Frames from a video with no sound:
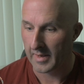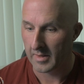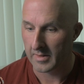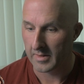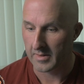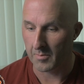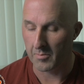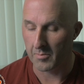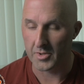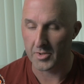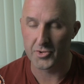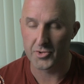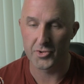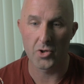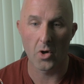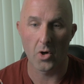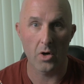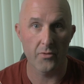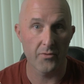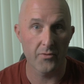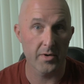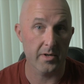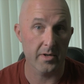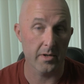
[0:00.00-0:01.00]
the
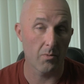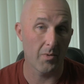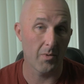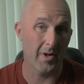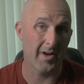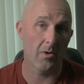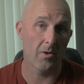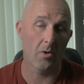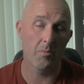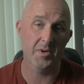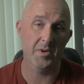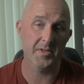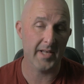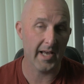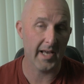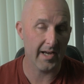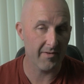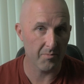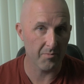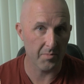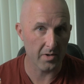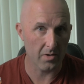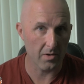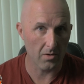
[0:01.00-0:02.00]
majority, well, almost
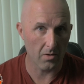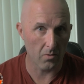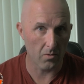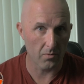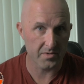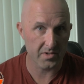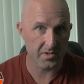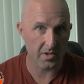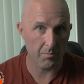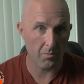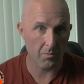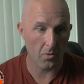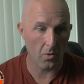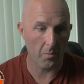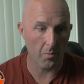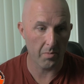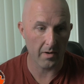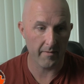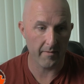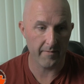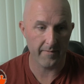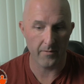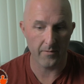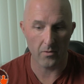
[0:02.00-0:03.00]
everybody owns a
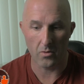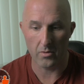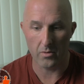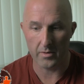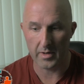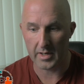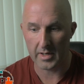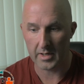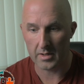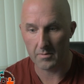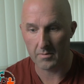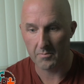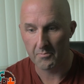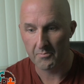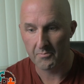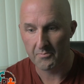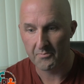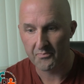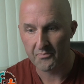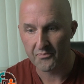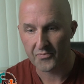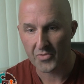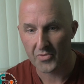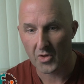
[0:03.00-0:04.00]
mobile phone, and
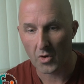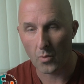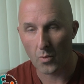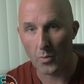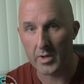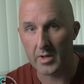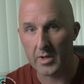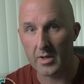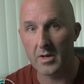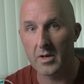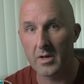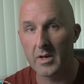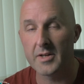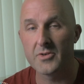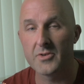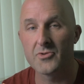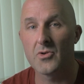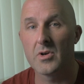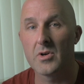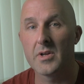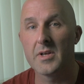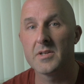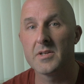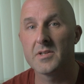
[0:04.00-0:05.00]
we can
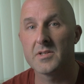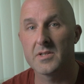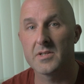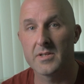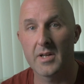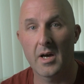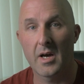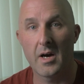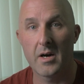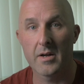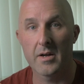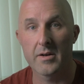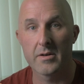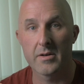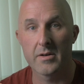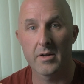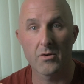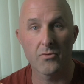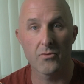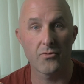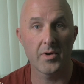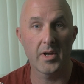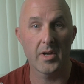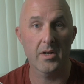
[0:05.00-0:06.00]
literally start to
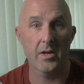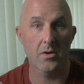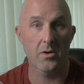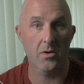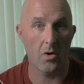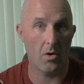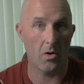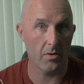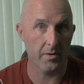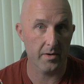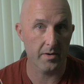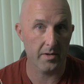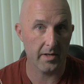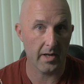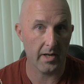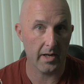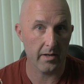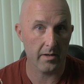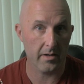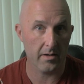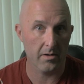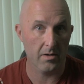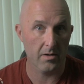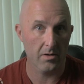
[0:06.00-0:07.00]
create
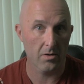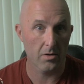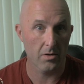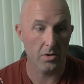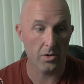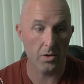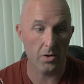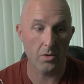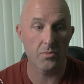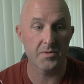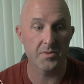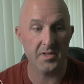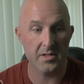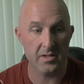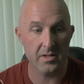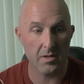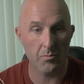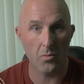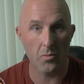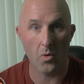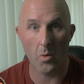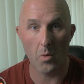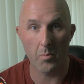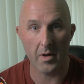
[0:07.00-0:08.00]
content using the
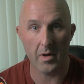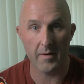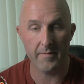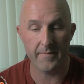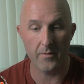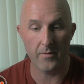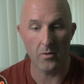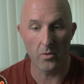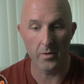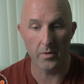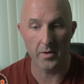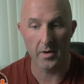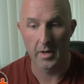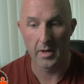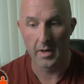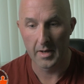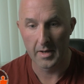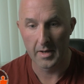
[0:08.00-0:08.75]
mobile phone.